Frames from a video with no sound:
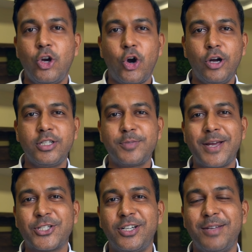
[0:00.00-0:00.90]
on
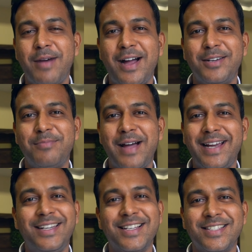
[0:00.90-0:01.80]
special demand by
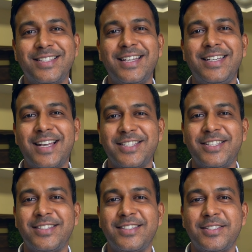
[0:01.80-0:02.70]
dozens and
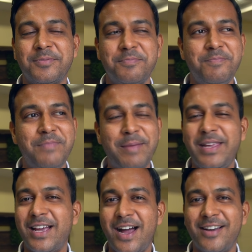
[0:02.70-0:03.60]
dozens,
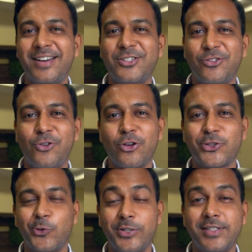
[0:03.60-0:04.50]
maybe hundreds of law
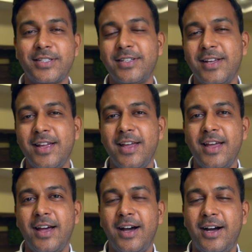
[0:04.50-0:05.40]
students.
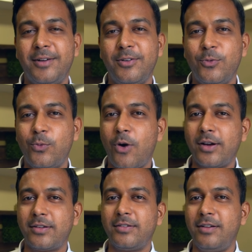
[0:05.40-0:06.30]

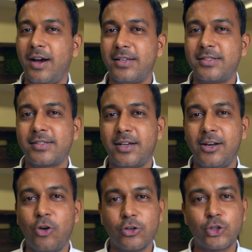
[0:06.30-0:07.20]
What does a
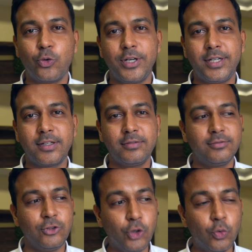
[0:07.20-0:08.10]
law student
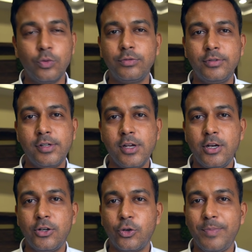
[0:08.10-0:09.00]
do
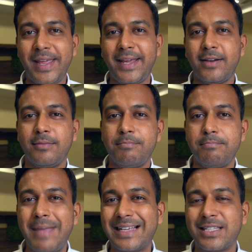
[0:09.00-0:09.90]
to make
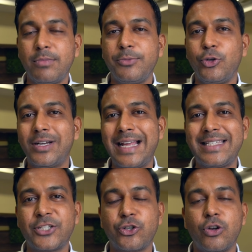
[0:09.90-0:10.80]
maximum
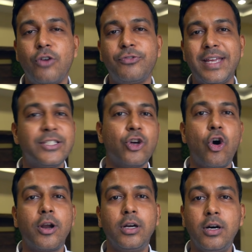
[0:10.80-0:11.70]
utilization of his
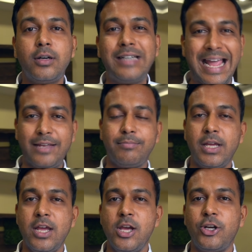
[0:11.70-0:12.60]
or her time
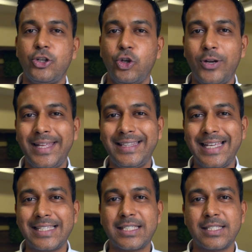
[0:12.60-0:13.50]
during
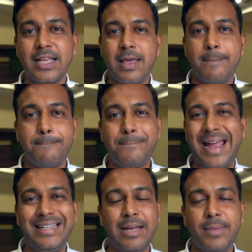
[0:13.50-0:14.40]
this
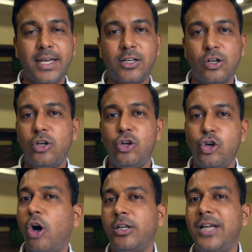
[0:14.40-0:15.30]
pandemic
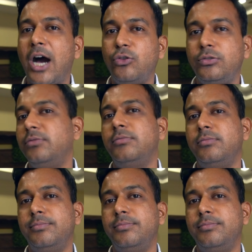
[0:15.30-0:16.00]
lockdown